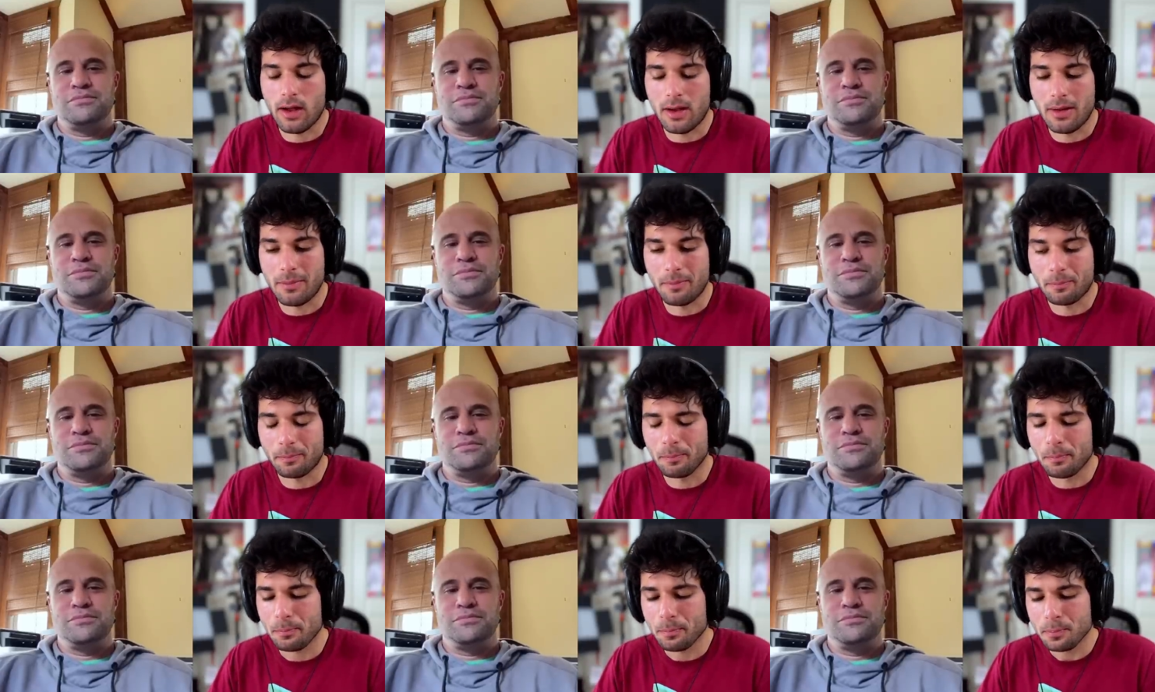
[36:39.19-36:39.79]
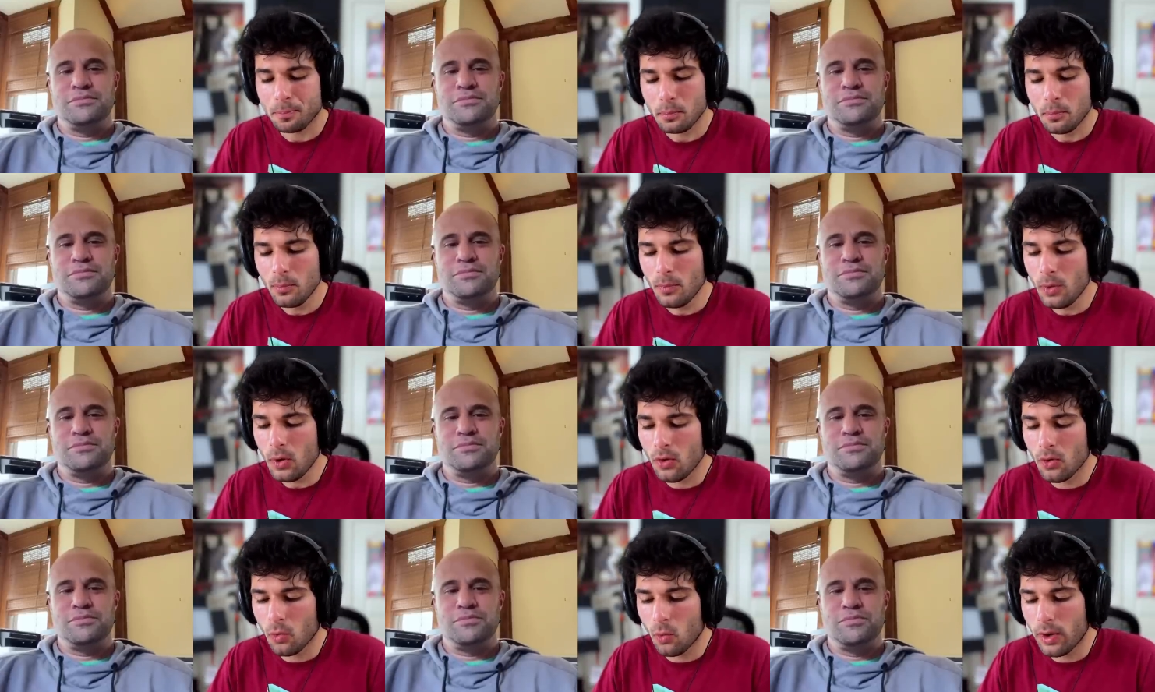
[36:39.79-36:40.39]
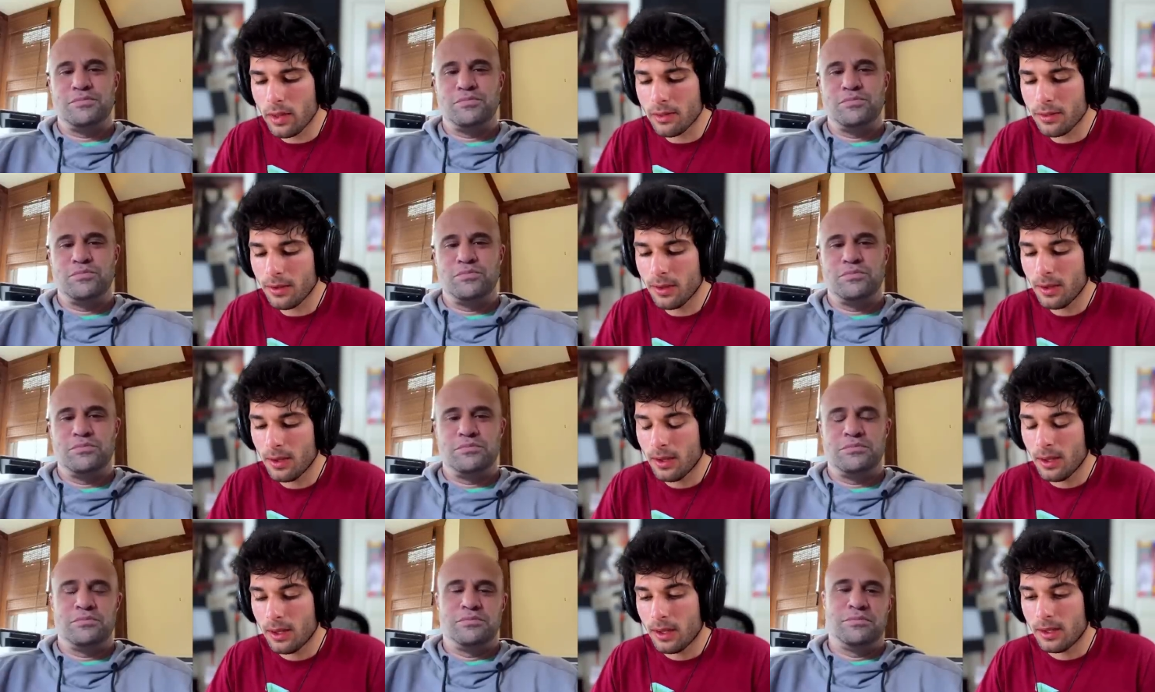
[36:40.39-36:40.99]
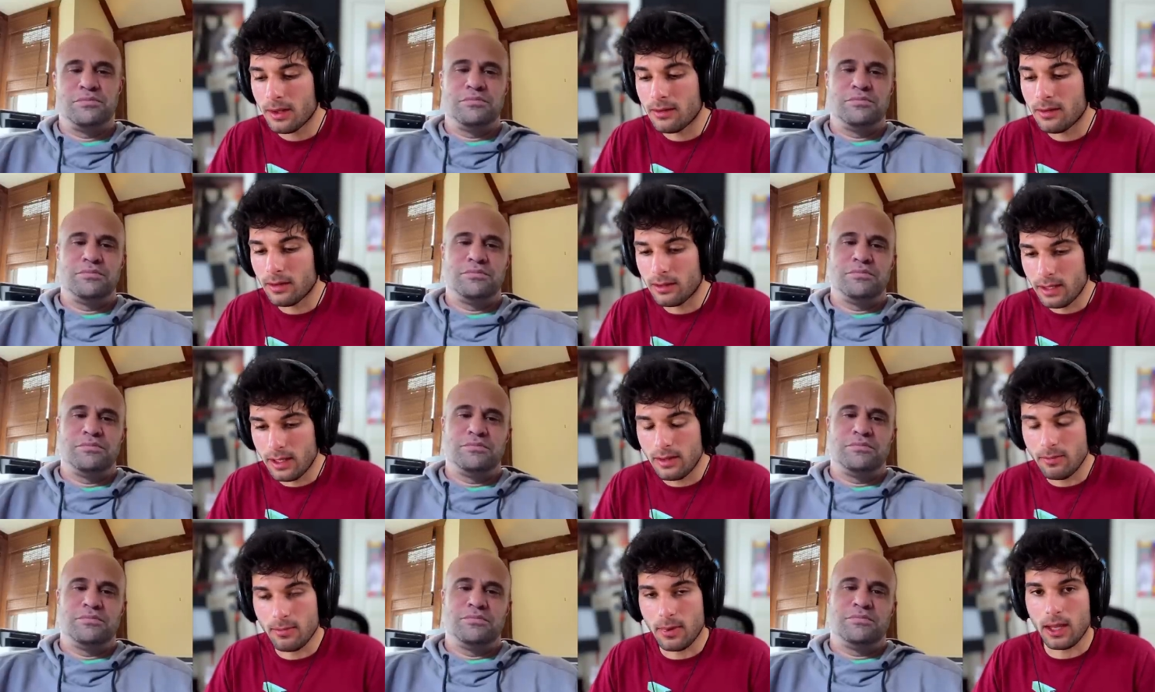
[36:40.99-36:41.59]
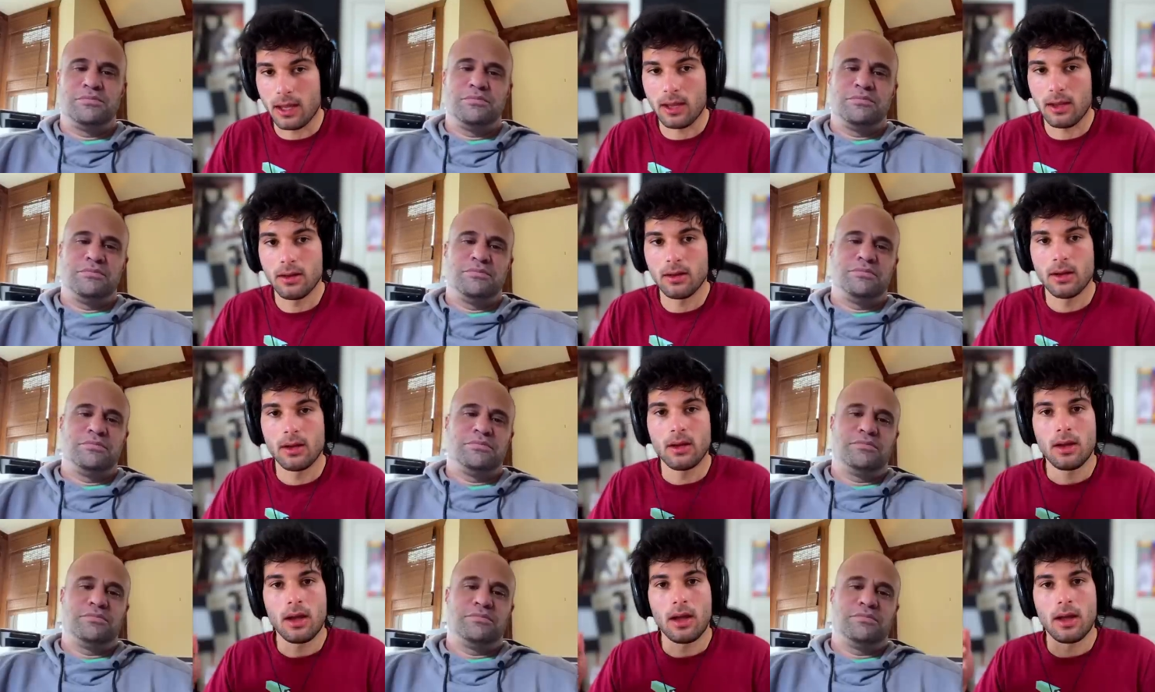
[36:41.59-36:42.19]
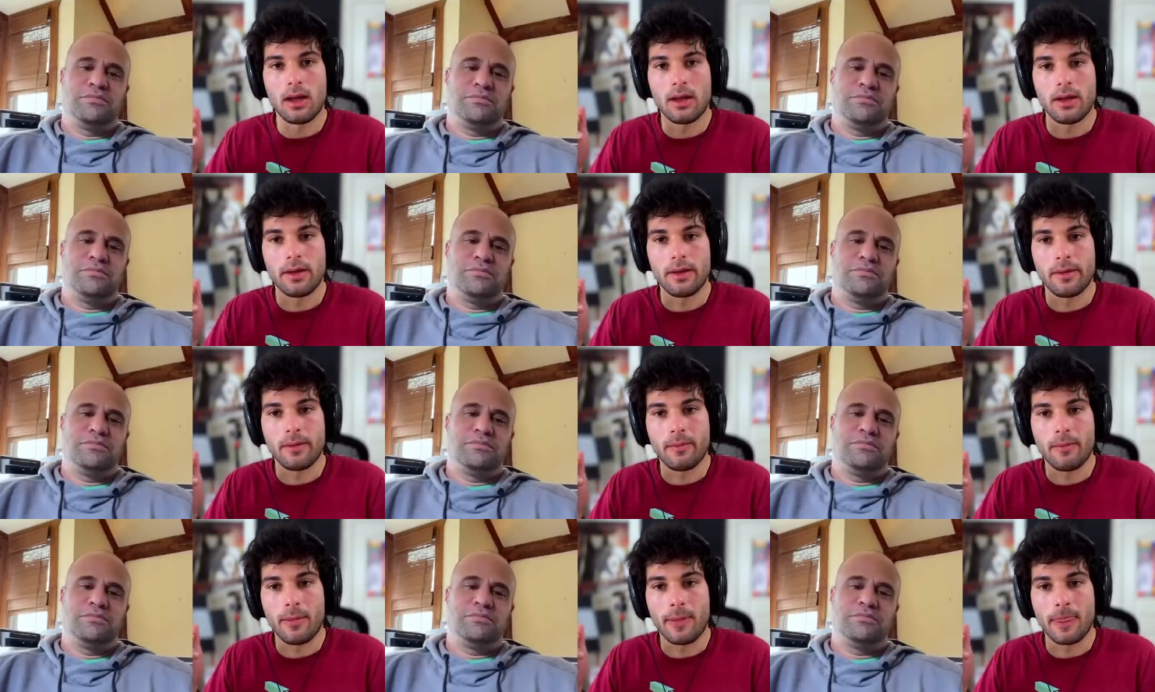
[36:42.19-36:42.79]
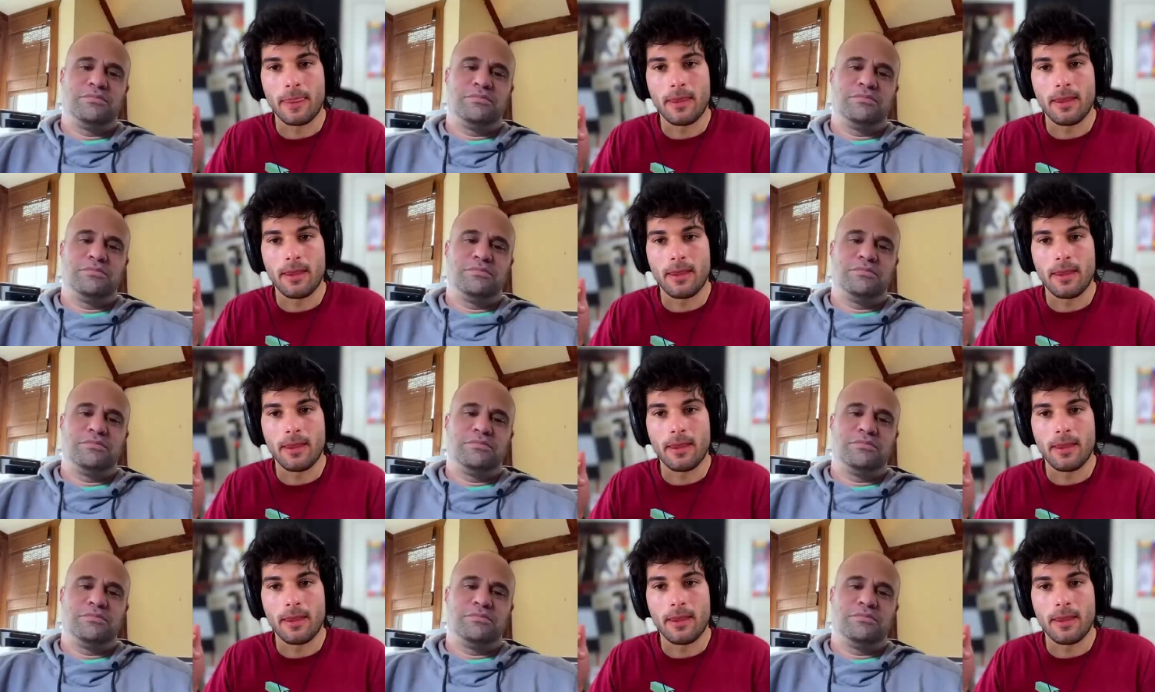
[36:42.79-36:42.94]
Speaker 1: Um, with delete me, um,